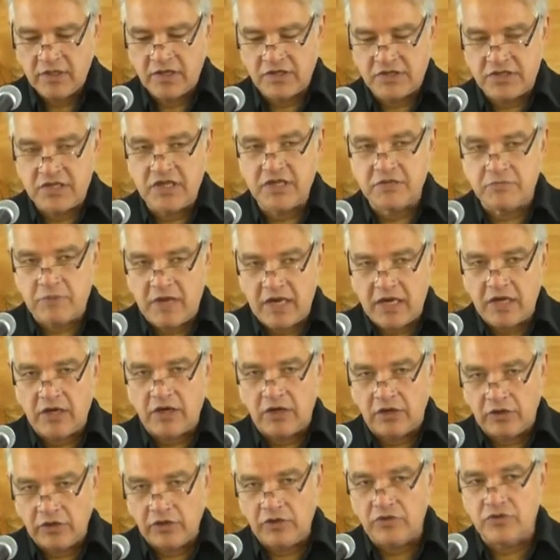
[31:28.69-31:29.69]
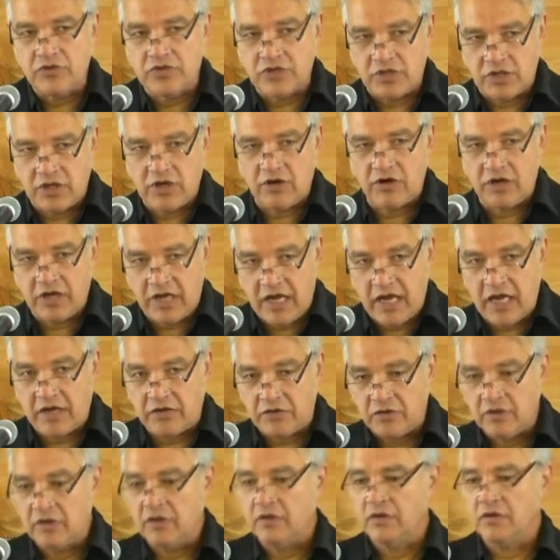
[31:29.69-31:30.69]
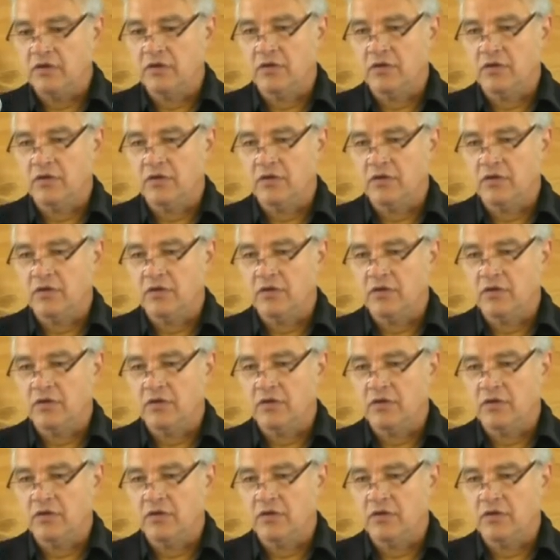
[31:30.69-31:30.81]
Now, see, he's making an allusion there again.